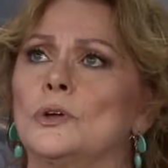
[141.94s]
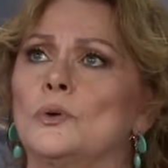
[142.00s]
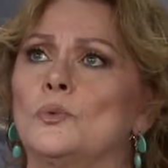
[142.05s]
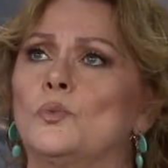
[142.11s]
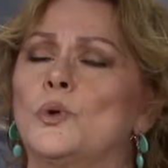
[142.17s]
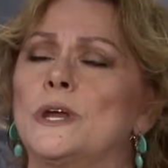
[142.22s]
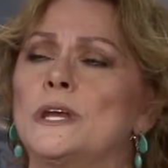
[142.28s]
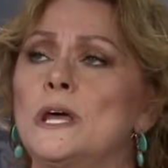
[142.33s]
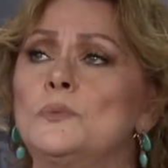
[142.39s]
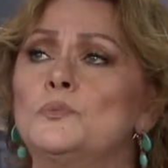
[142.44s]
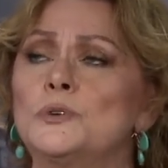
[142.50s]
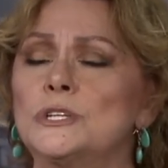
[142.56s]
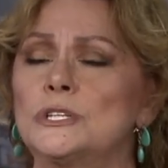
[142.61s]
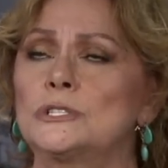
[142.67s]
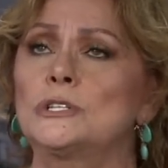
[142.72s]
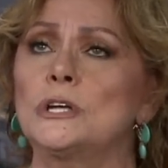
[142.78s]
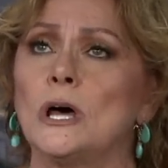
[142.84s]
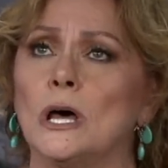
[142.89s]
when it
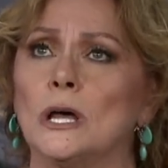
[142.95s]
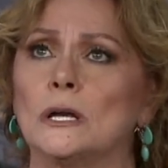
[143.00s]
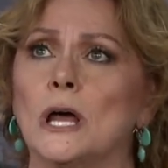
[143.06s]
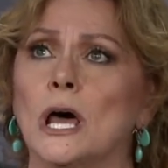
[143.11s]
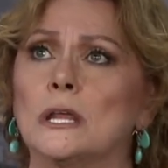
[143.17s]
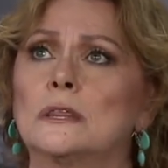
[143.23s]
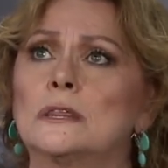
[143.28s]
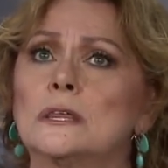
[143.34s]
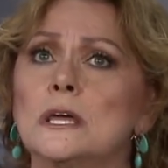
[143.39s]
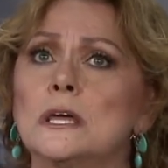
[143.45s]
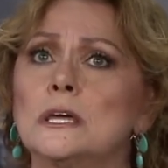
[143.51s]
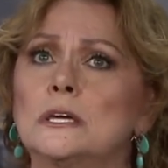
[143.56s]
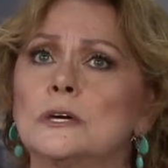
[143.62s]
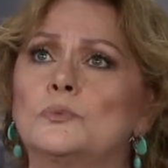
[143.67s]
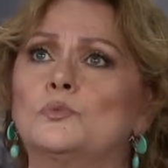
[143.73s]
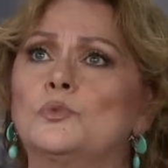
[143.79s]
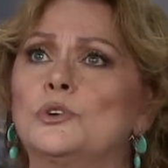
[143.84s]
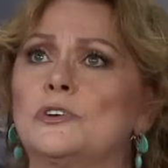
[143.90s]
was done, I think
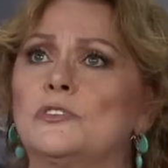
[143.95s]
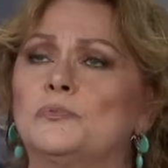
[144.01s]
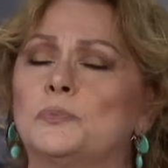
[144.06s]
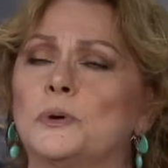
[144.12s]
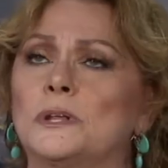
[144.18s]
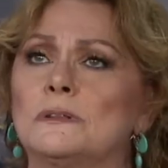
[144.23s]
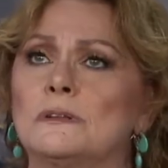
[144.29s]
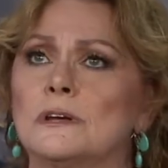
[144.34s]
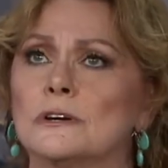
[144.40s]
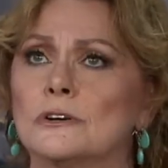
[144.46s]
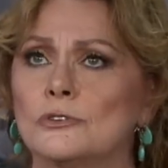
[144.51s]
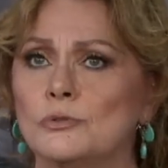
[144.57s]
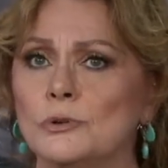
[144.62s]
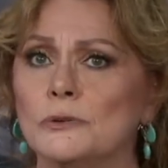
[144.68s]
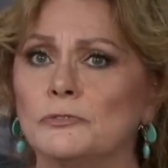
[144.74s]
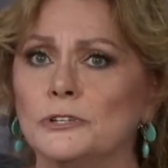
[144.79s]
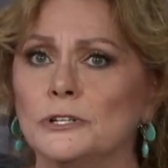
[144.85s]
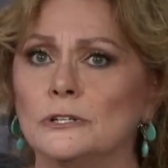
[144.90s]
it would have been the
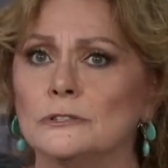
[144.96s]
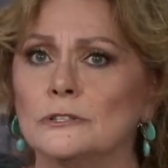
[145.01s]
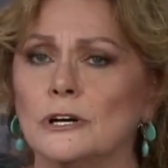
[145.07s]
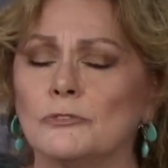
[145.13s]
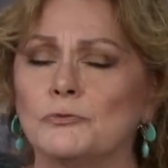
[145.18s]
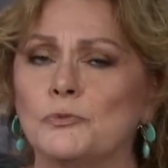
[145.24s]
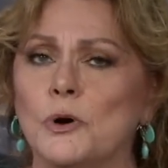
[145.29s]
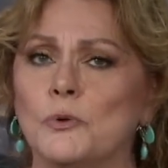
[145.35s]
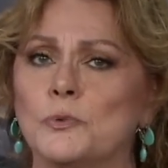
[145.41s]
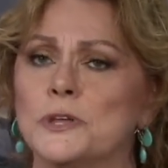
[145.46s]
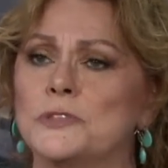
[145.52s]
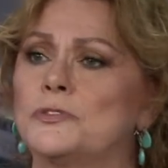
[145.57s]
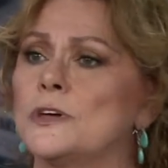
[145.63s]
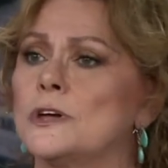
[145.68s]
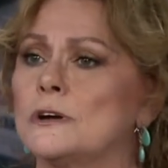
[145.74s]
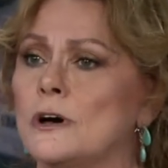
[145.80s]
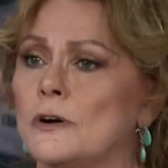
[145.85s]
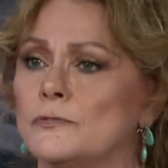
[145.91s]
equivalent of what we
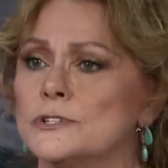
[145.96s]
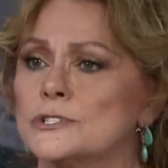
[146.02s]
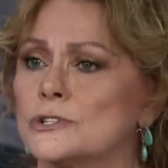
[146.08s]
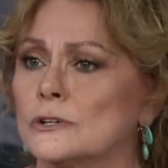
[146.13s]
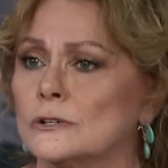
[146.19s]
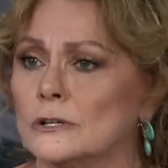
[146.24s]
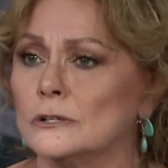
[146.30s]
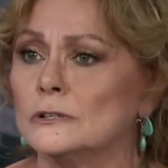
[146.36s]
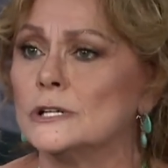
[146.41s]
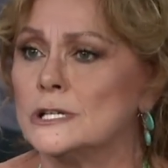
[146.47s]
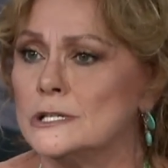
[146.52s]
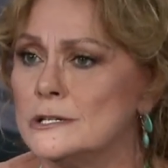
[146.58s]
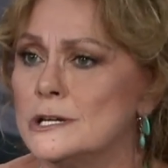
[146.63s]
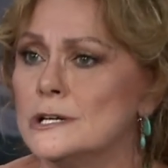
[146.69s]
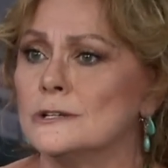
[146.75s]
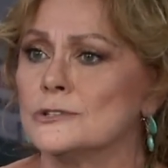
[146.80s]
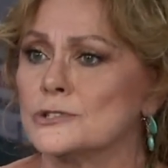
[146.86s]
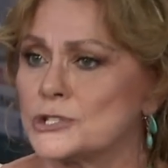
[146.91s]
think of as early
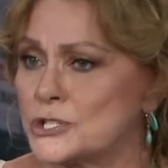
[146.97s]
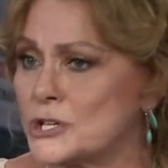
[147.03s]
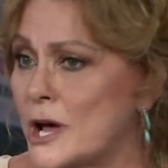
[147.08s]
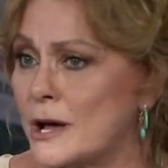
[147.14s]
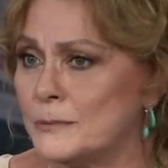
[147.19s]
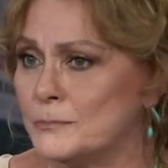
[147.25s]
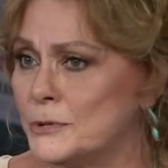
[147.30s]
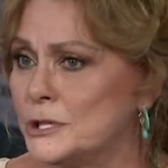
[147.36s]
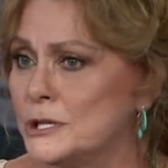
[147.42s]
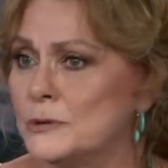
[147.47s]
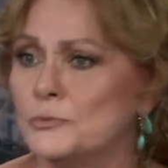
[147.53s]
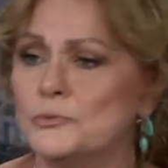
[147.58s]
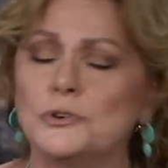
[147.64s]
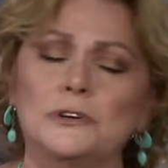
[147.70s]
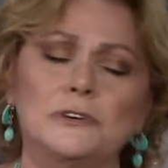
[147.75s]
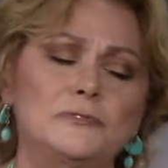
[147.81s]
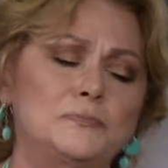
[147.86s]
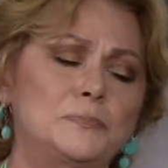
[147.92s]
Neil Simon. It
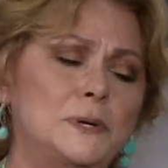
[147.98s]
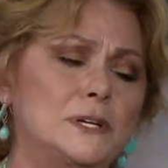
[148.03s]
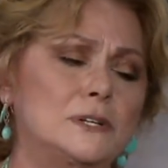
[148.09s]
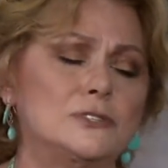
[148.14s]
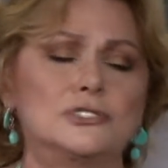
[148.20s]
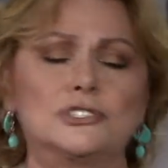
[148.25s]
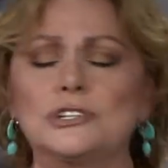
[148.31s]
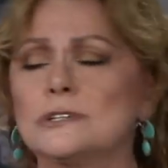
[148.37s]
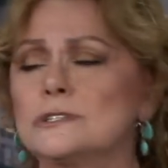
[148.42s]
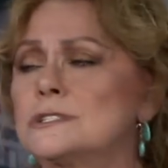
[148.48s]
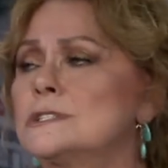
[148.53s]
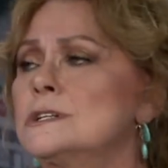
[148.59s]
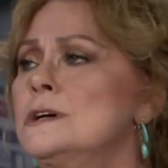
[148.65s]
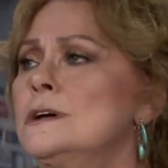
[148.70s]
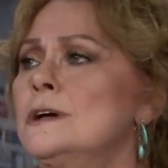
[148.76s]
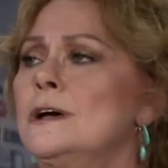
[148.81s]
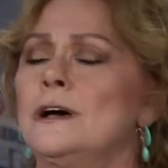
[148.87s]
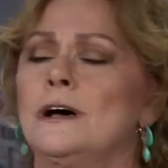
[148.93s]
would have been just
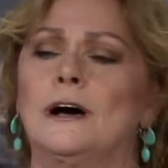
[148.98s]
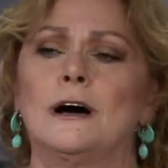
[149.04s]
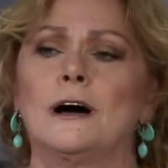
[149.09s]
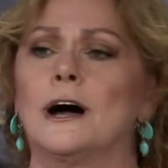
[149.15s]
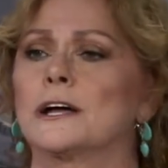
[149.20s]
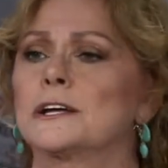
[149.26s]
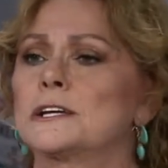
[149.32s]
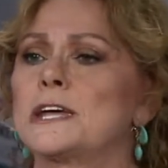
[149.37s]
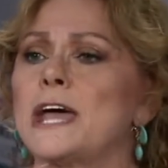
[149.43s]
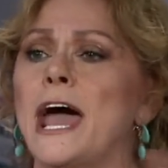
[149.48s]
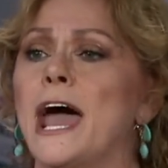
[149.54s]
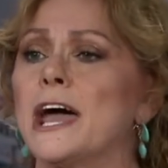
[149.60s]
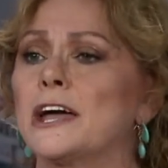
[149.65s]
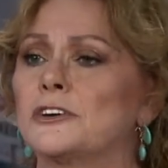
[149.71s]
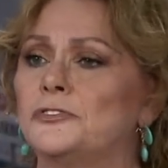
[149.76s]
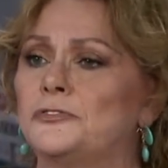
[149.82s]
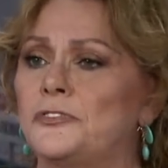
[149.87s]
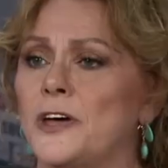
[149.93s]
a
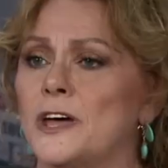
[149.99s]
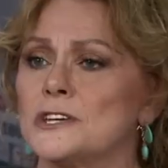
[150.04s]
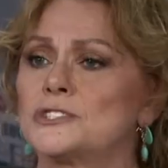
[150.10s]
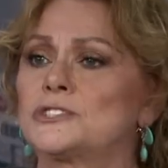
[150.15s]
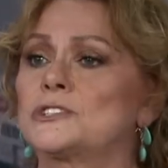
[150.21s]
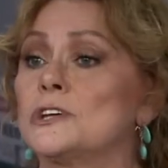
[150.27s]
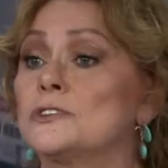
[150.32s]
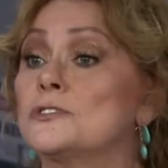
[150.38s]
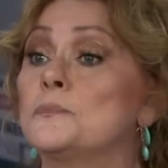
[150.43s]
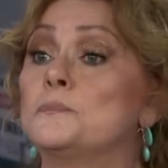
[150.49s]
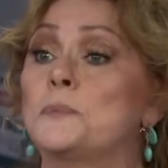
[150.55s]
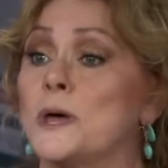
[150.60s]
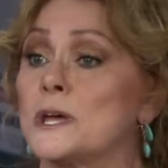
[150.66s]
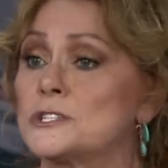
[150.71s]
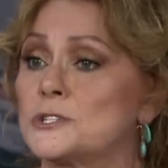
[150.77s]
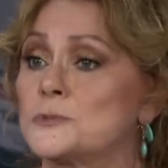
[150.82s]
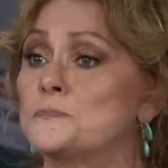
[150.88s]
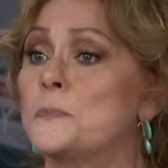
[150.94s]
gag fest in the
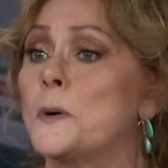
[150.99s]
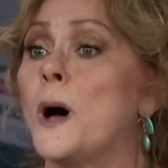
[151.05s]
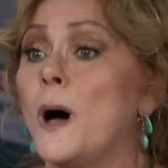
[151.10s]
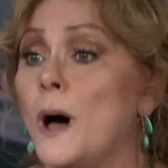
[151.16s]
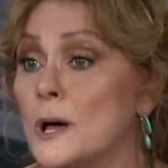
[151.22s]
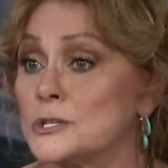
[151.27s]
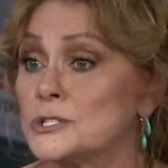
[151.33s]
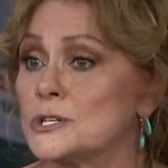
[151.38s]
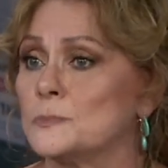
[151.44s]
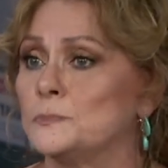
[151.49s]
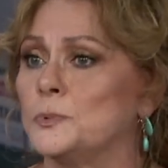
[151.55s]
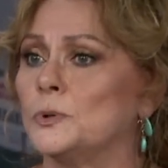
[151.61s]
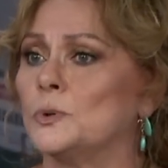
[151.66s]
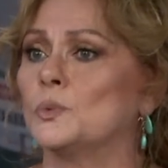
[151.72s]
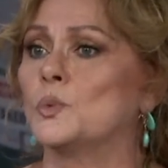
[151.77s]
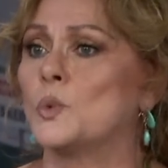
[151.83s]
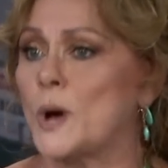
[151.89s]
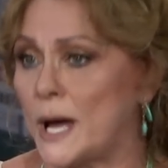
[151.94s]
best
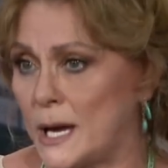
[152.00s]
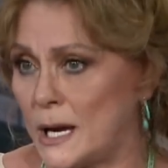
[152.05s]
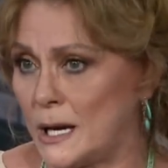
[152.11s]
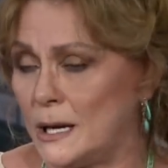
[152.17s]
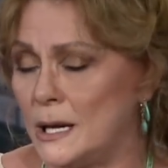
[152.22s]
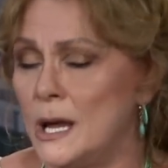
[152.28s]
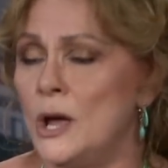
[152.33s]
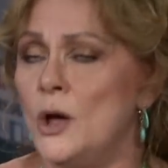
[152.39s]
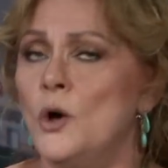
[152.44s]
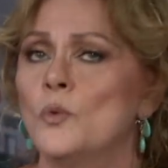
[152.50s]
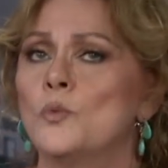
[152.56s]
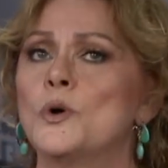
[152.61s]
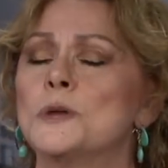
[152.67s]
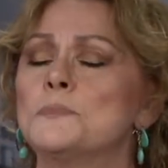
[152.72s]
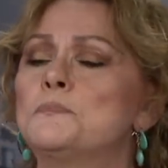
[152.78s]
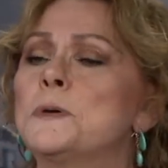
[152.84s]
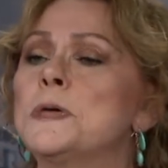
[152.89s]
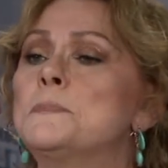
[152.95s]
possible way,
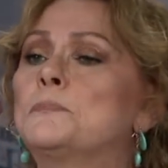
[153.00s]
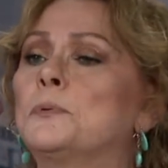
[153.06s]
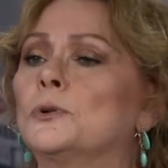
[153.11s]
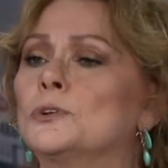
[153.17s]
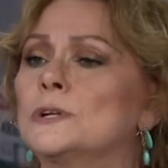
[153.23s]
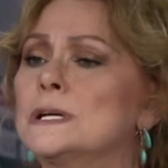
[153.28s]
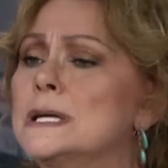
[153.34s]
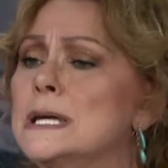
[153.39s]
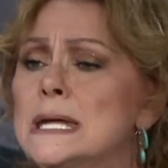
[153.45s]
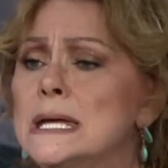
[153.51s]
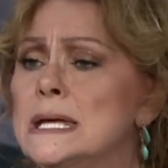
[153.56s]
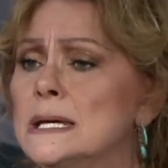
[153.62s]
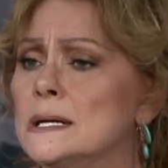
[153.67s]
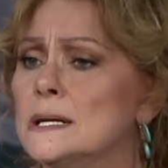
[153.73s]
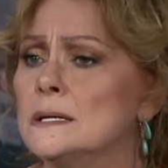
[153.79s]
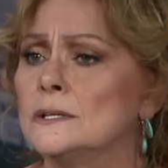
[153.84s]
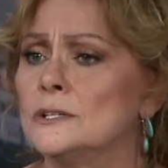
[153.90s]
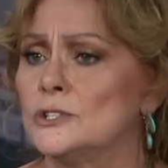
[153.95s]
when people
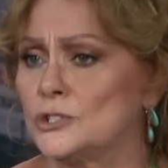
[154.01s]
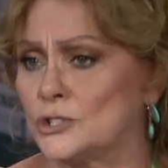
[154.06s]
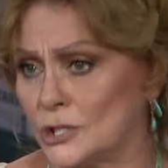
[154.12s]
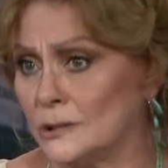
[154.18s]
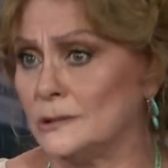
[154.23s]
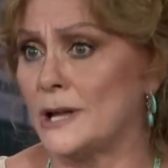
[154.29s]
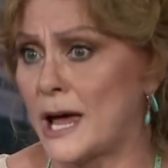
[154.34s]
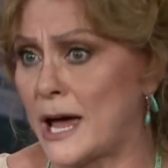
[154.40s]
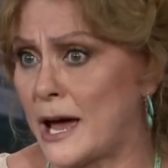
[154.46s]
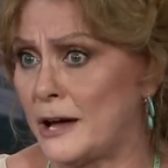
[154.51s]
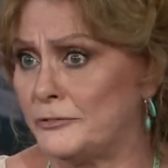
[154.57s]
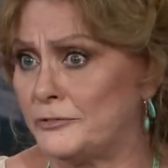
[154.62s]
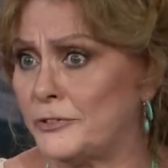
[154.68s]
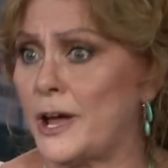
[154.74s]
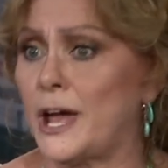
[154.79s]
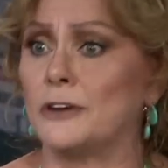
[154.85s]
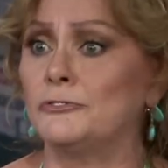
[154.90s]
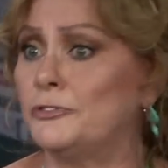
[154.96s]
needed to
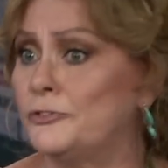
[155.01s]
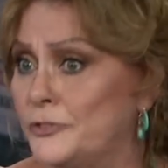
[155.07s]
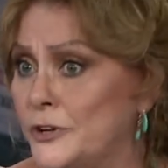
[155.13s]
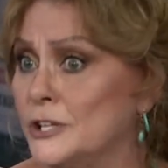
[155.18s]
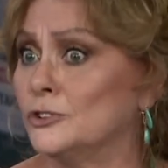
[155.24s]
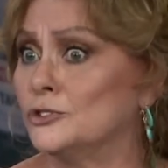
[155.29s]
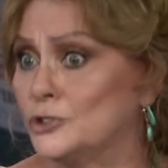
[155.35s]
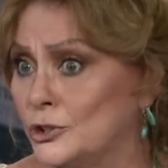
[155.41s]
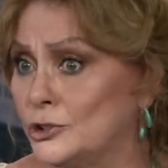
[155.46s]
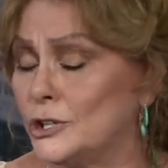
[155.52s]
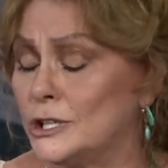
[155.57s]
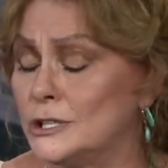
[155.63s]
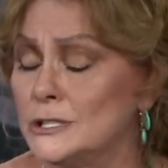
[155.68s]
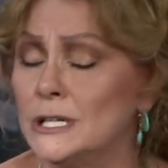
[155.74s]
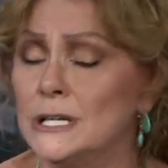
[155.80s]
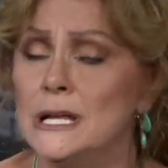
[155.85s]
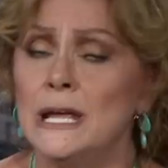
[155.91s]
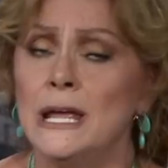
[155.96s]
laugh and feel good.